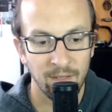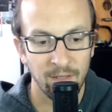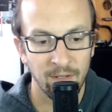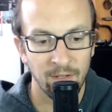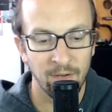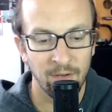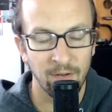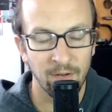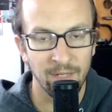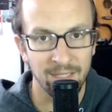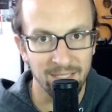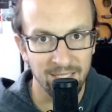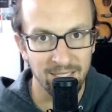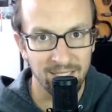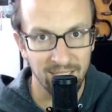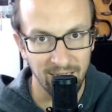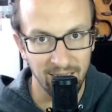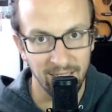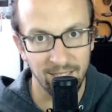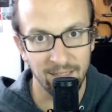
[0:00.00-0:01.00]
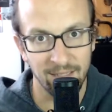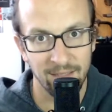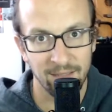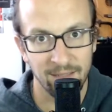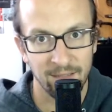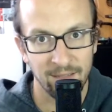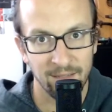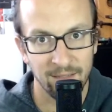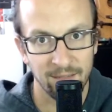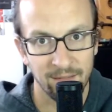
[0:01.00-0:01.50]
are insane.
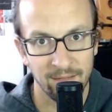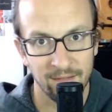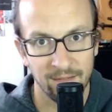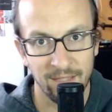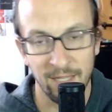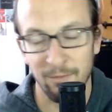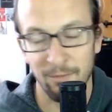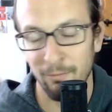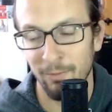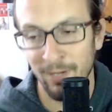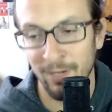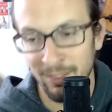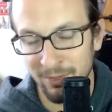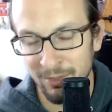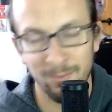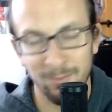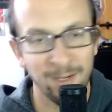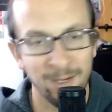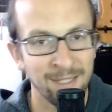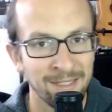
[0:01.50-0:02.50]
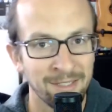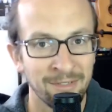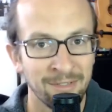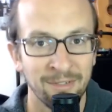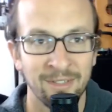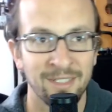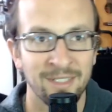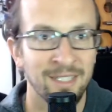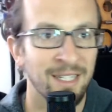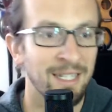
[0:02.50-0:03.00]
Like, rental prices are
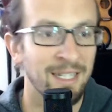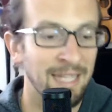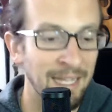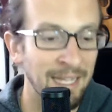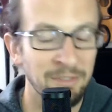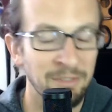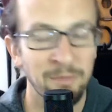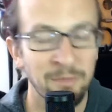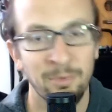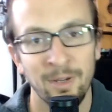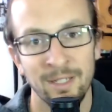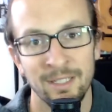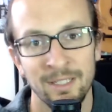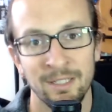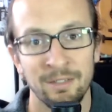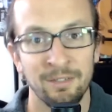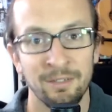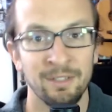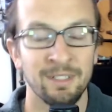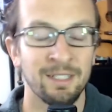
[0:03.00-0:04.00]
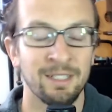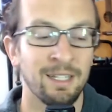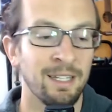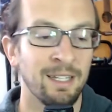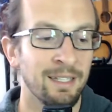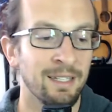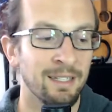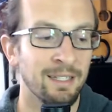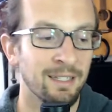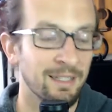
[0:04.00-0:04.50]
insane. Housing prices are
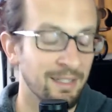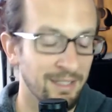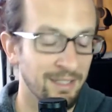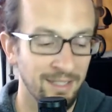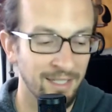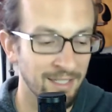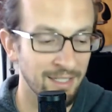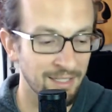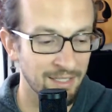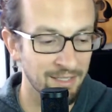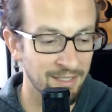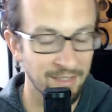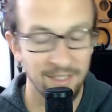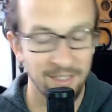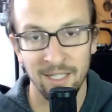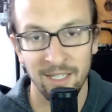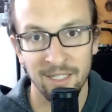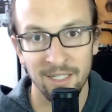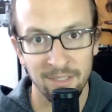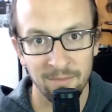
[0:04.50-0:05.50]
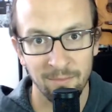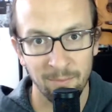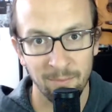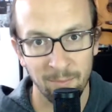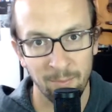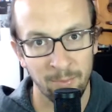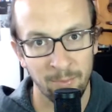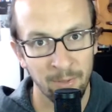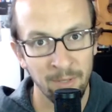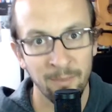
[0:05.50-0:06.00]
insane. It's
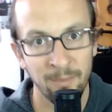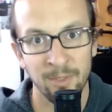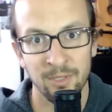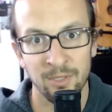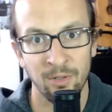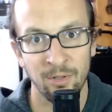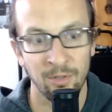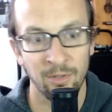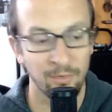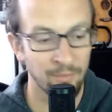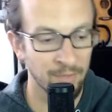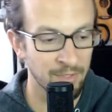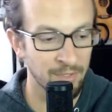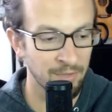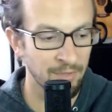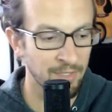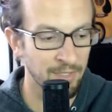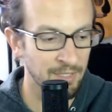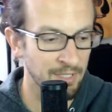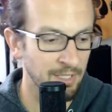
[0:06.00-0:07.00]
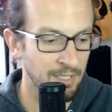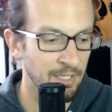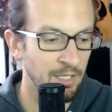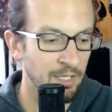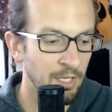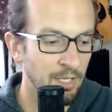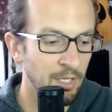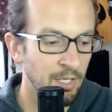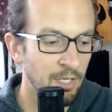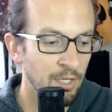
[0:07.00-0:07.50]
pretty much all over. It's crazy.
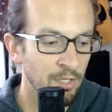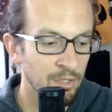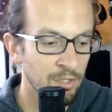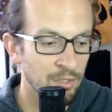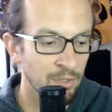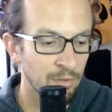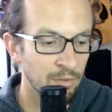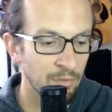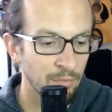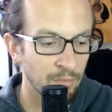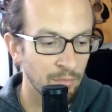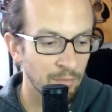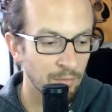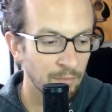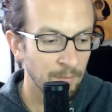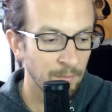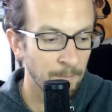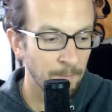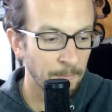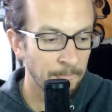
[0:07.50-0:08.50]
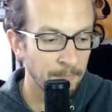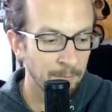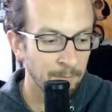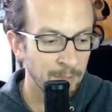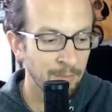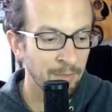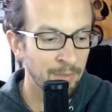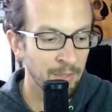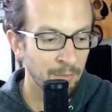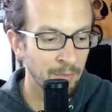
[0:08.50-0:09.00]
So
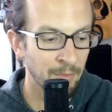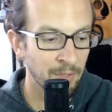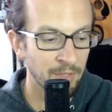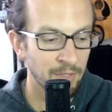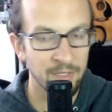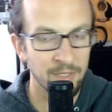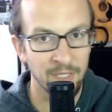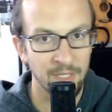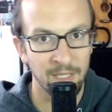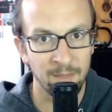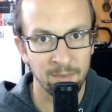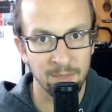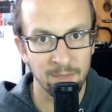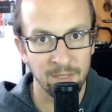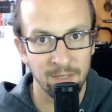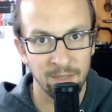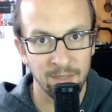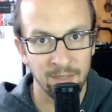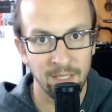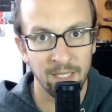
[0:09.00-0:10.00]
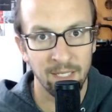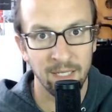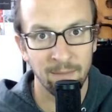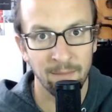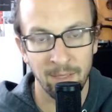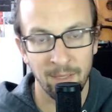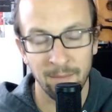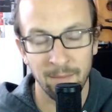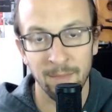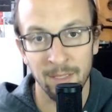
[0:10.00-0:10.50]
people that work in jobs that get
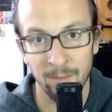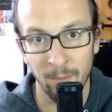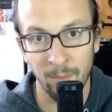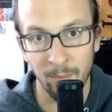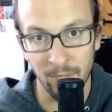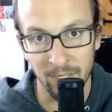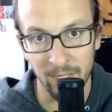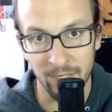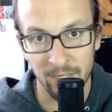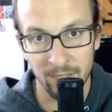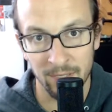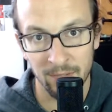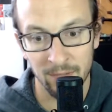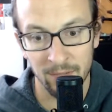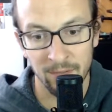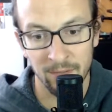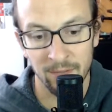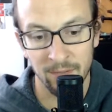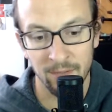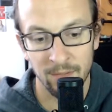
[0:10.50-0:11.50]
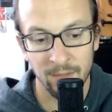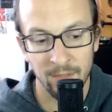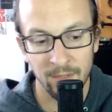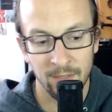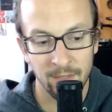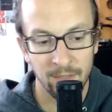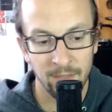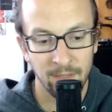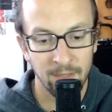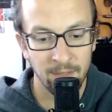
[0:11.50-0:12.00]
paid minimum wage
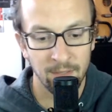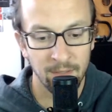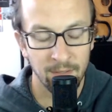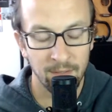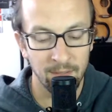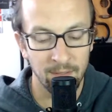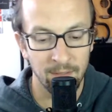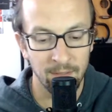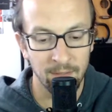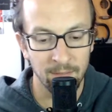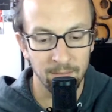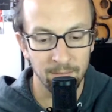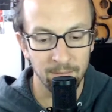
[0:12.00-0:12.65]
have